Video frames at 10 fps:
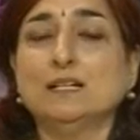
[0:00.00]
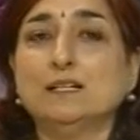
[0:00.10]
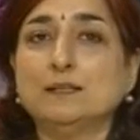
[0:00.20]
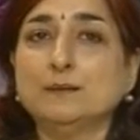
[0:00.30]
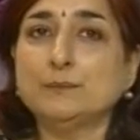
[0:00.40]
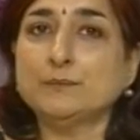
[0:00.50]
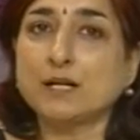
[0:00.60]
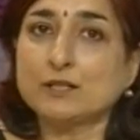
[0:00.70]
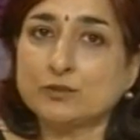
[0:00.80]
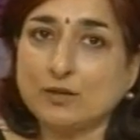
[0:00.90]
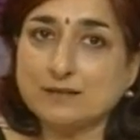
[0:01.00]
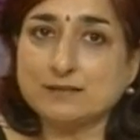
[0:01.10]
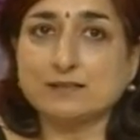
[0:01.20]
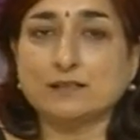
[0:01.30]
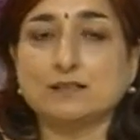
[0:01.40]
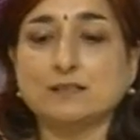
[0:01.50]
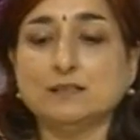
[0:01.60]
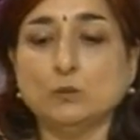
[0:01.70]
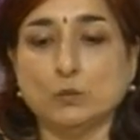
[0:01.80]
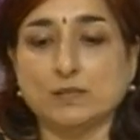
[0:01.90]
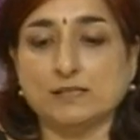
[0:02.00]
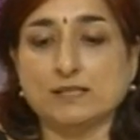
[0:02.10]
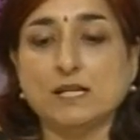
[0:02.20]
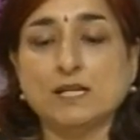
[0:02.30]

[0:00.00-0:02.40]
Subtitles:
across the world.